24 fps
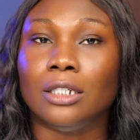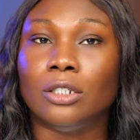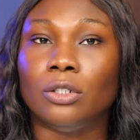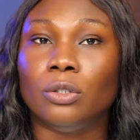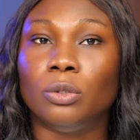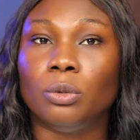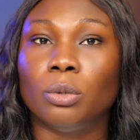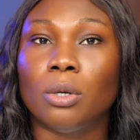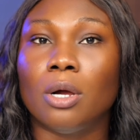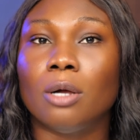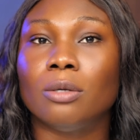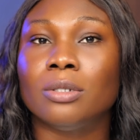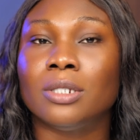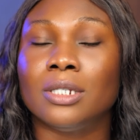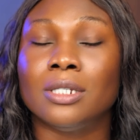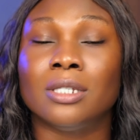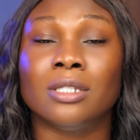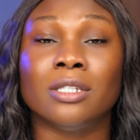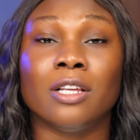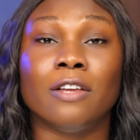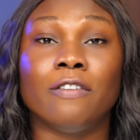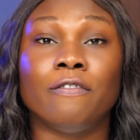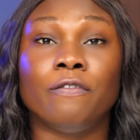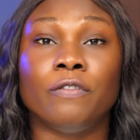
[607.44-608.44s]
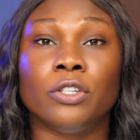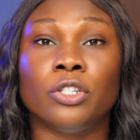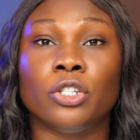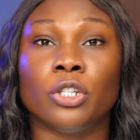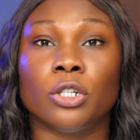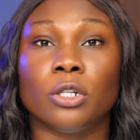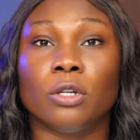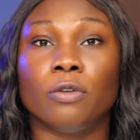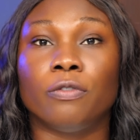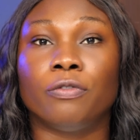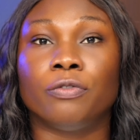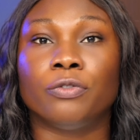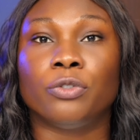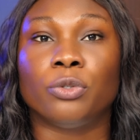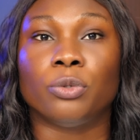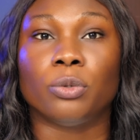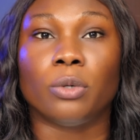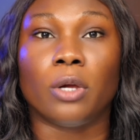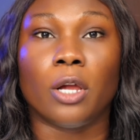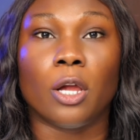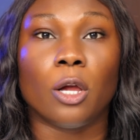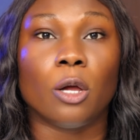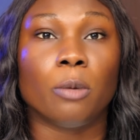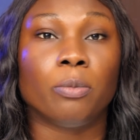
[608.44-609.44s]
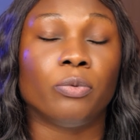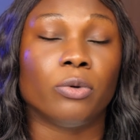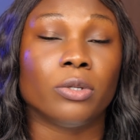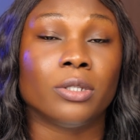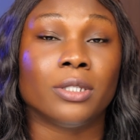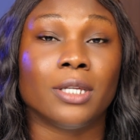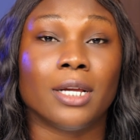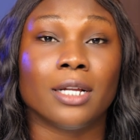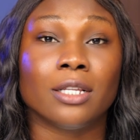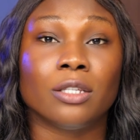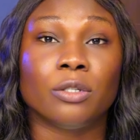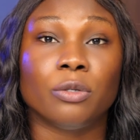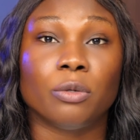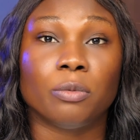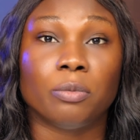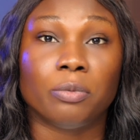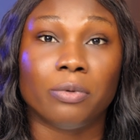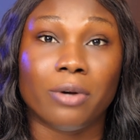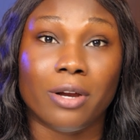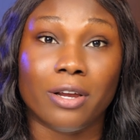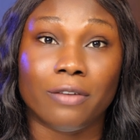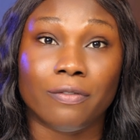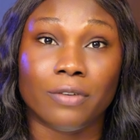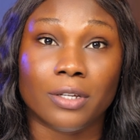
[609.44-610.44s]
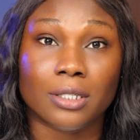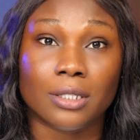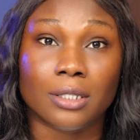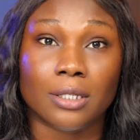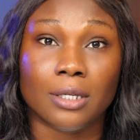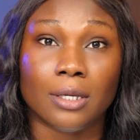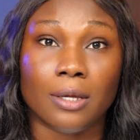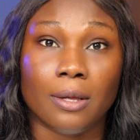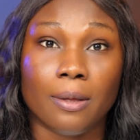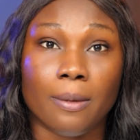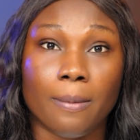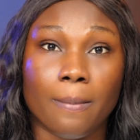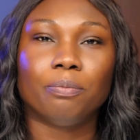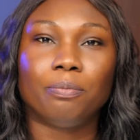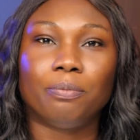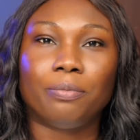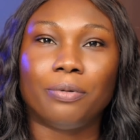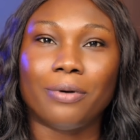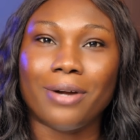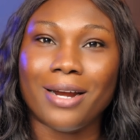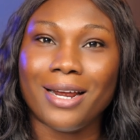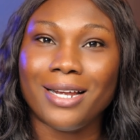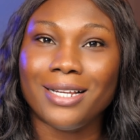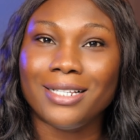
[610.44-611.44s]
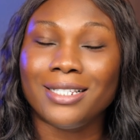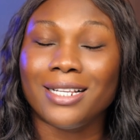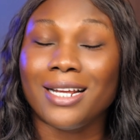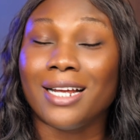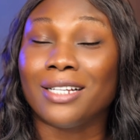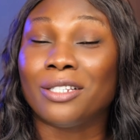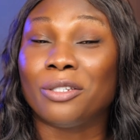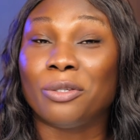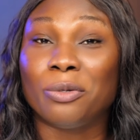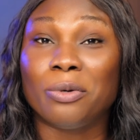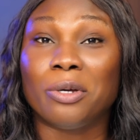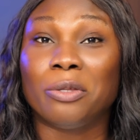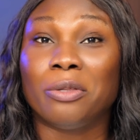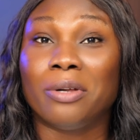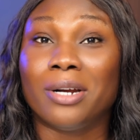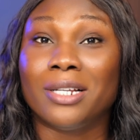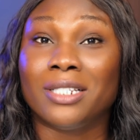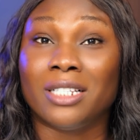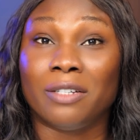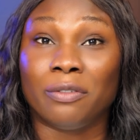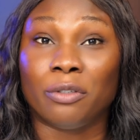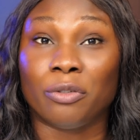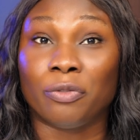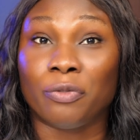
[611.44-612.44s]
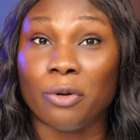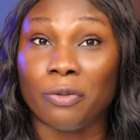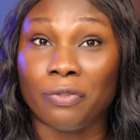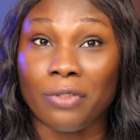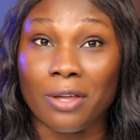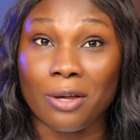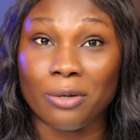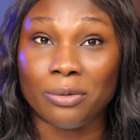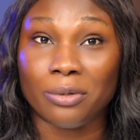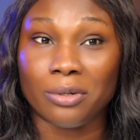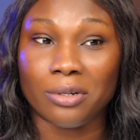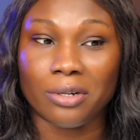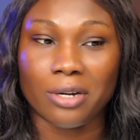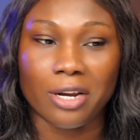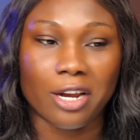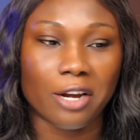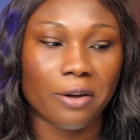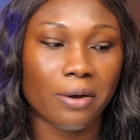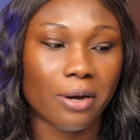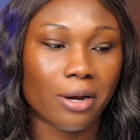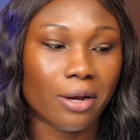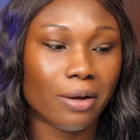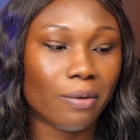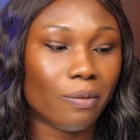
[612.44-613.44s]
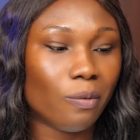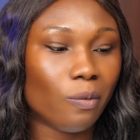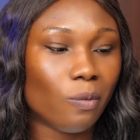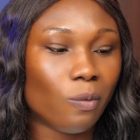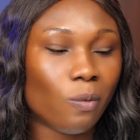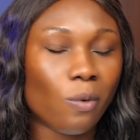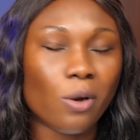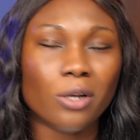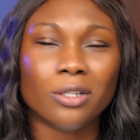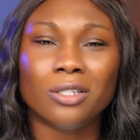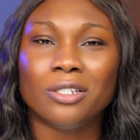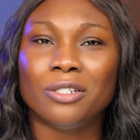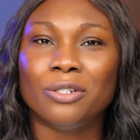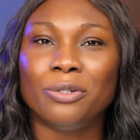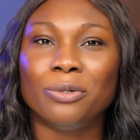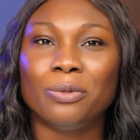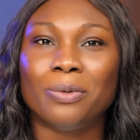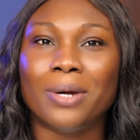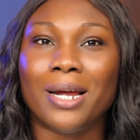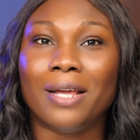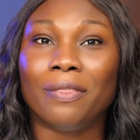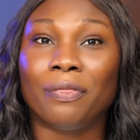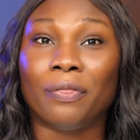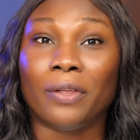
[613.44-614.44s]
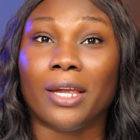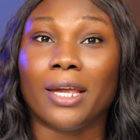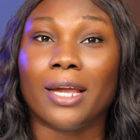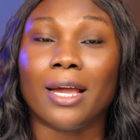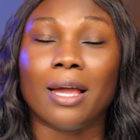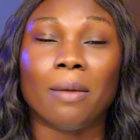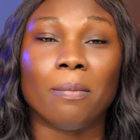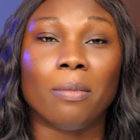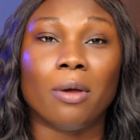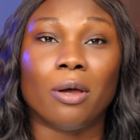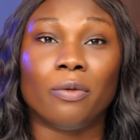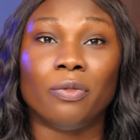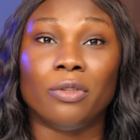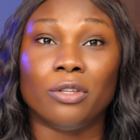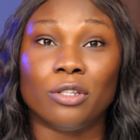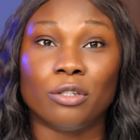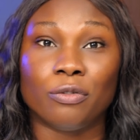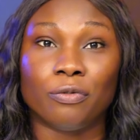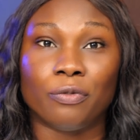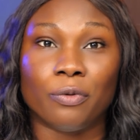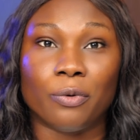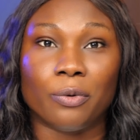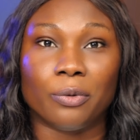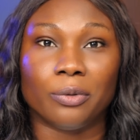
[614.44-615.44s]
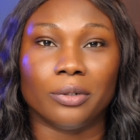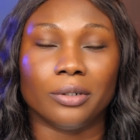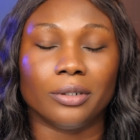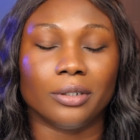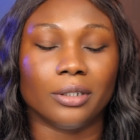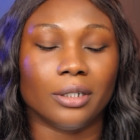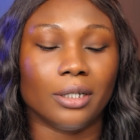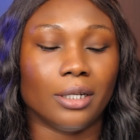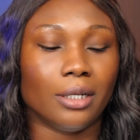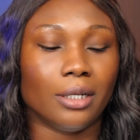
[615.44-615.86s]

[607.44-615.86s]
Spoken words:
the dual system feature to help protect your privacy. Priced at 274,000 naira. What do I think about this phone?